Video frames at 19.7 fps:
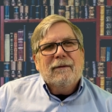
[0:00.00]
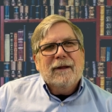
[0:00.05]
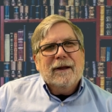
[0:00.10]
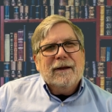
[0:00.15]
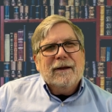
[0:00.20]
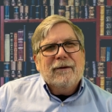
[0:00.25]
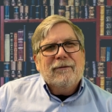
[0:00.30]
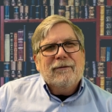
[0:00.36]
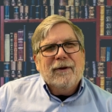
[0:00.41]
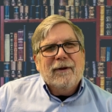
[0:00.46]
like
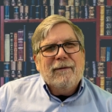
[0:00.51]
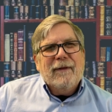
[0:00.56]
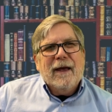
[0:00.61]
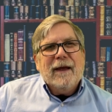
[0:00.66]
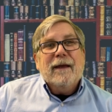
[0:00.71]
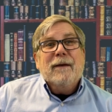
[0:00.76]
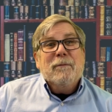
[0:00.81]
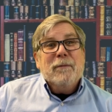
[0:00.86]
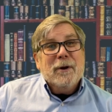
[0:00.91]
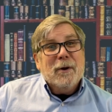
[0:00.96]
i said that
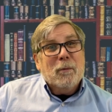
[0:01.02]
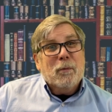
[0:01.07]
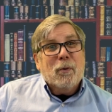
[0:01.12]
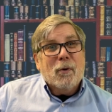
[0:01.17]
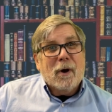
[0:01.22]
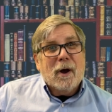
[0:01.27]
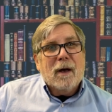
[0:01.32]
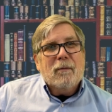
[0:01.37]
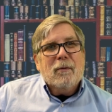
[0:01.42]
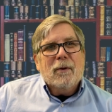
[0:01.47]
can be a
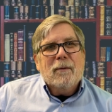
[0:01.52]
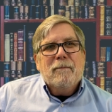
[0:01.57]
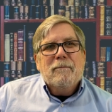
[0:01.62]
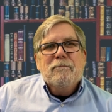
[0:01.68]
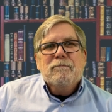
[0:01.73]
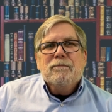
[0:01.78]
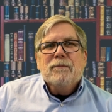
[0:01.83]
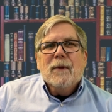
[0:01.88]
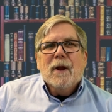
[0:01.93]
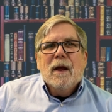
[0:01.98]
problem
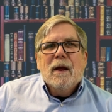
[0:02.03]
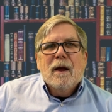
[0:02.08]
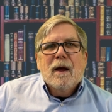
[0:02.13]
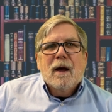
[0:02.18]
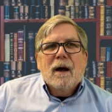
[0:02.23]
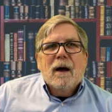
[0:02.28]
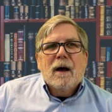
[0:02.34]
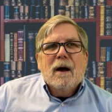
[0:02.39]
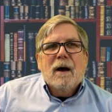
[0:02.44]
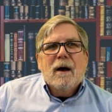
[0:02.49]

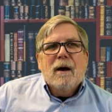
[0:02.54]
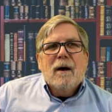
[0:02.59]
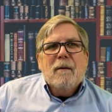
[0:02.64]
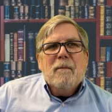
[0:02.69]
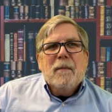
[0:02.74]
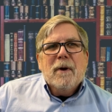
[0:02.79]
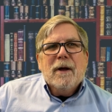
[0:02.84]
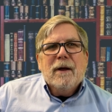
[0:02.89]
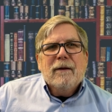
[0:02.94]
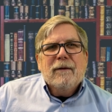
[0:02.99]

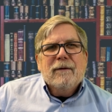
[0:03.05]
um,